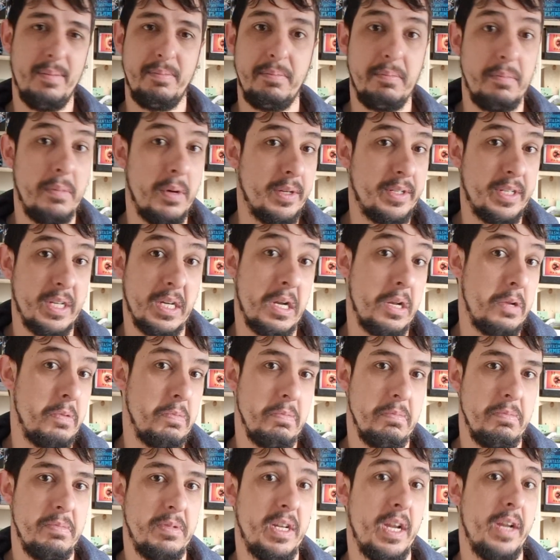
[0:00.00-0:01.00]
I don't know,
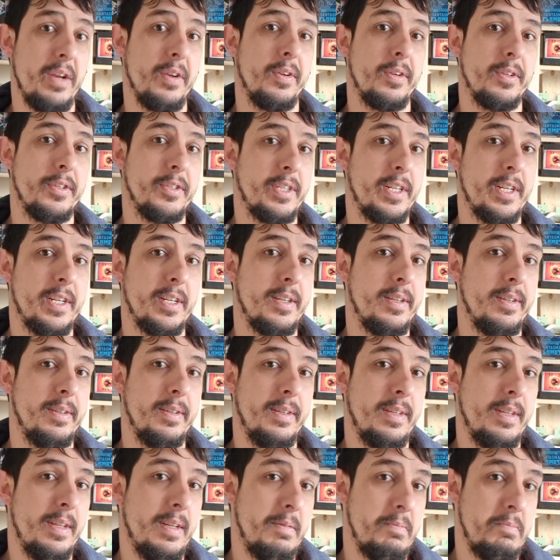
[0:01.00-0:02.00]
technology in it.
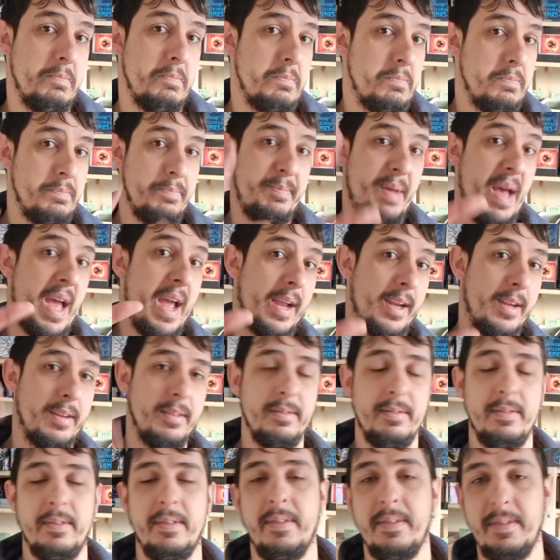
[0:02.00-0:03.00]
Bang,
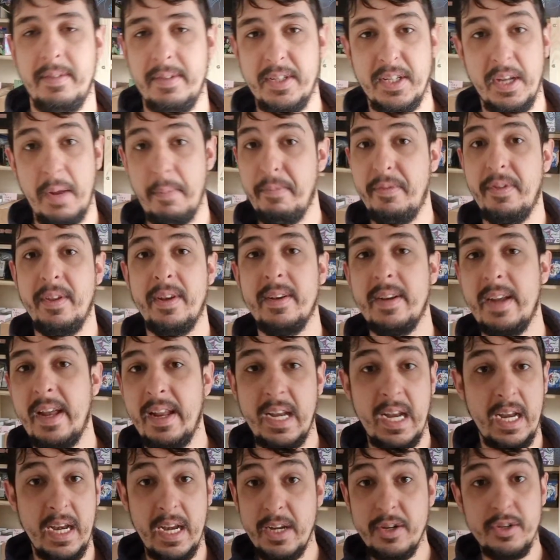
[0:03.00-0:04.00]
something, and
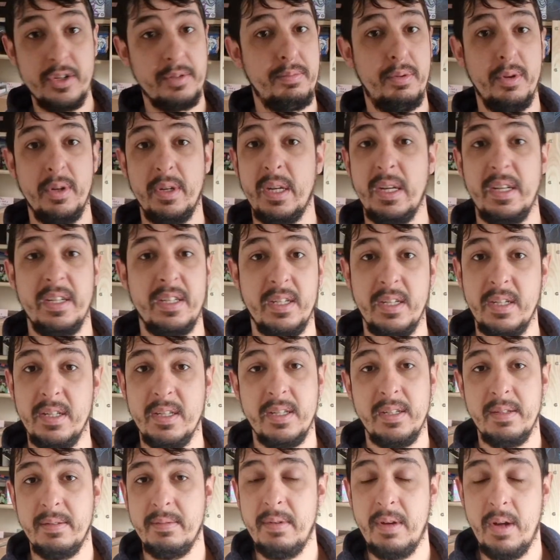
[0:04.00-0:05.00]
then they just put your
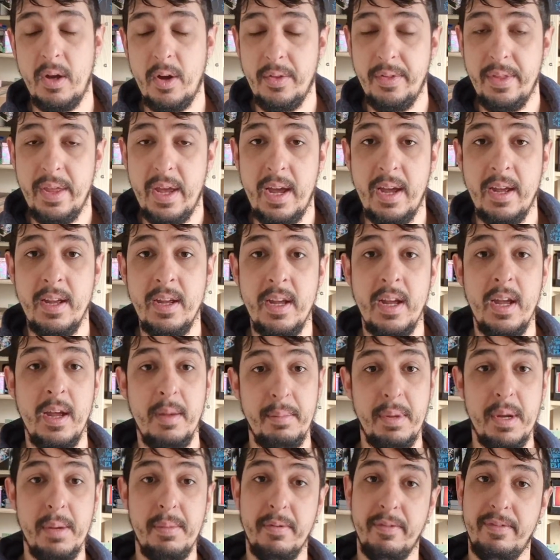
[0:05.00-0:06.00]
listings on there.
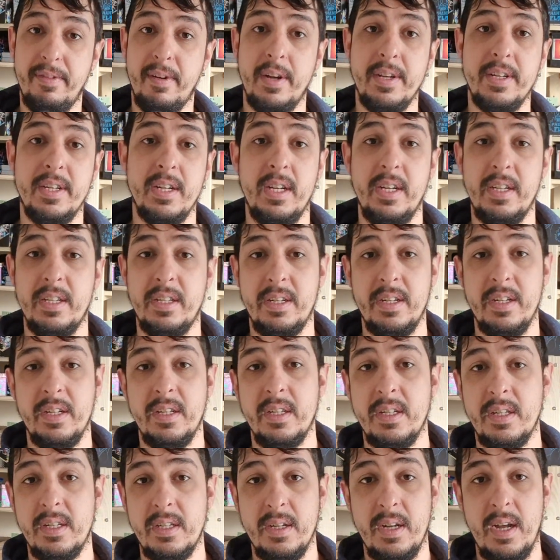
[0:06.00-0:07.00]
People find your
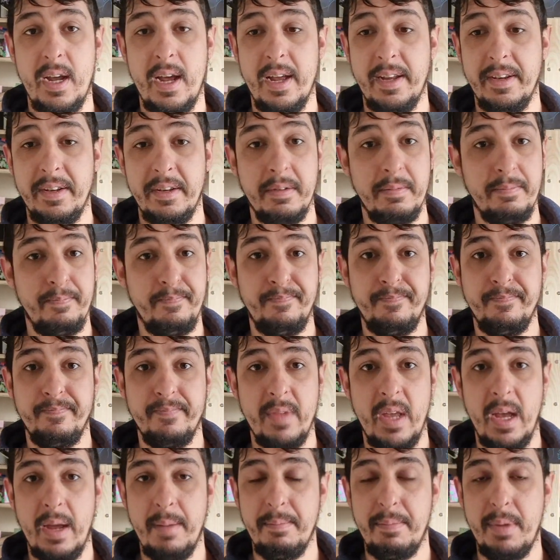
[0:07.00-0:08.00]
listings and
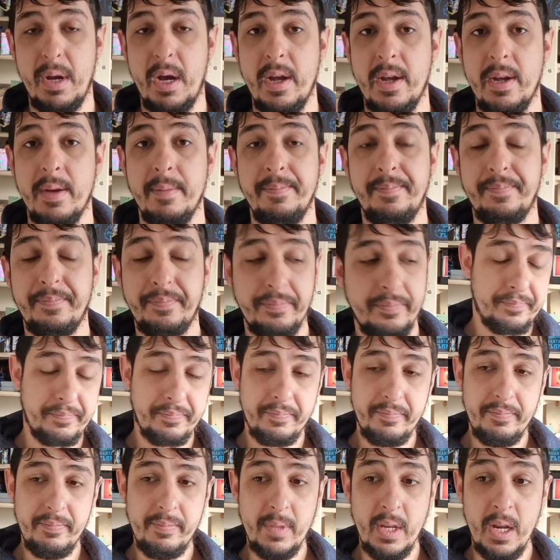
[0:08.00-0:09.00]
buy it.
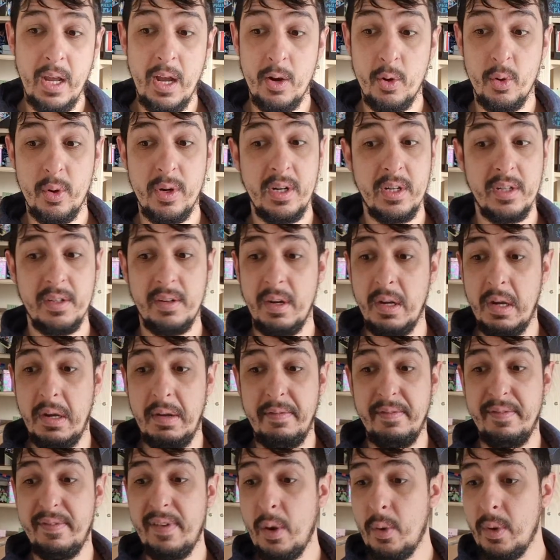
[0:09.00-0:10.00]
I realised
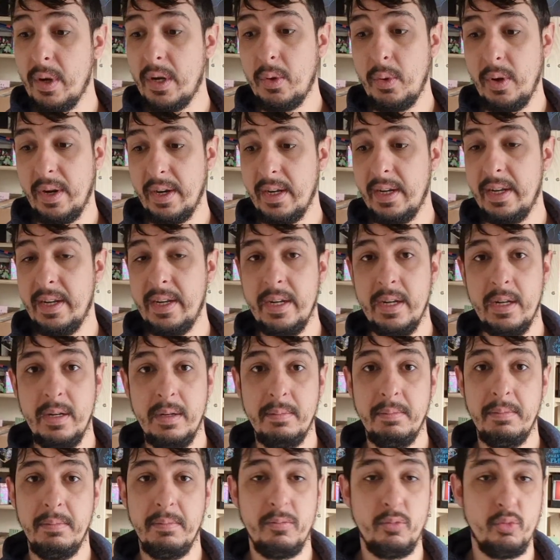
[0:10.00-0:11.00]
very quickly,
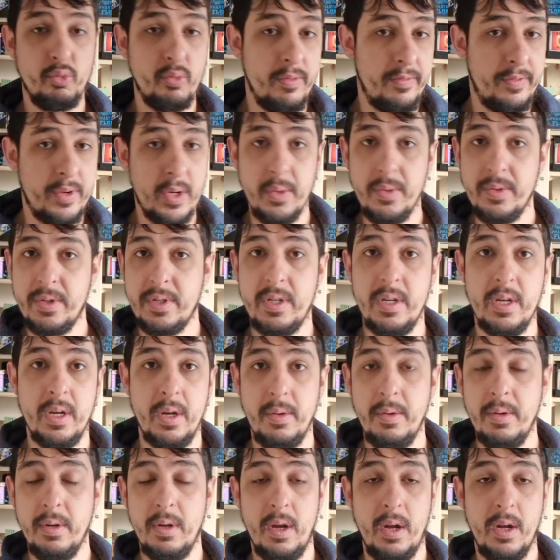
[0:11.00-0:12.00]
reviews, you know,
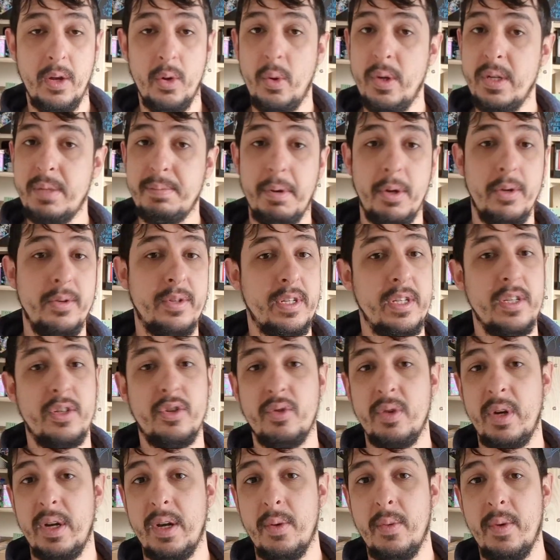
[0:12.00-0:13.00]
I always posted
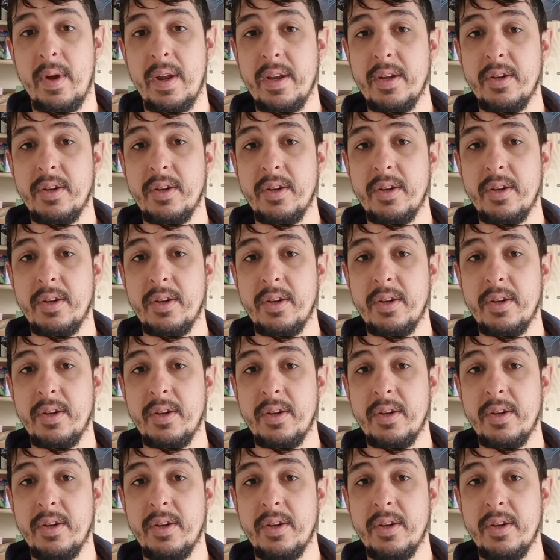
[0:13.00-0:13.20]
straight away.